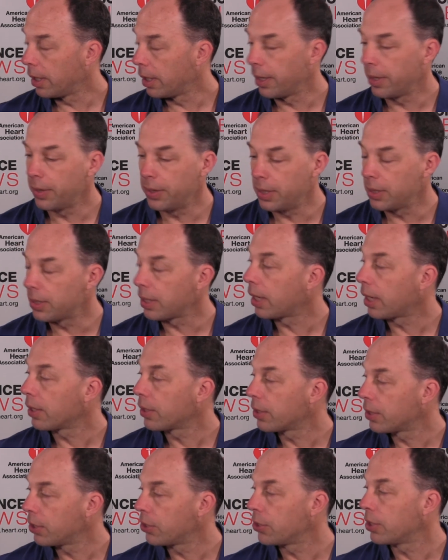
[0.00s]
the entire
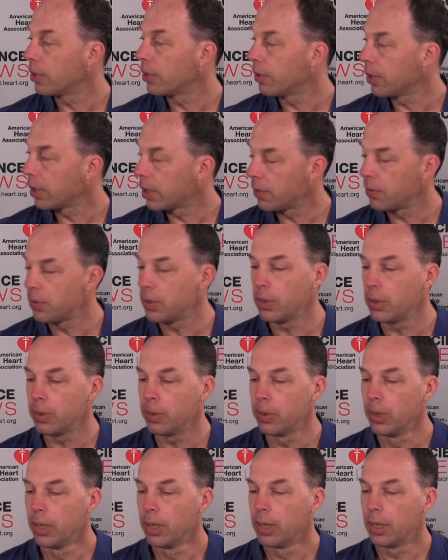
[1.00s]
tissue, and it gives you
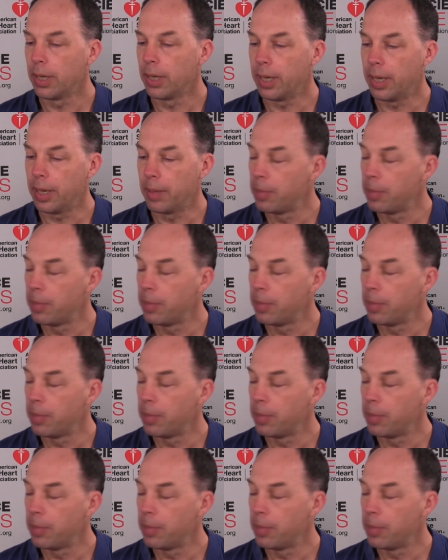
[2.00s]
a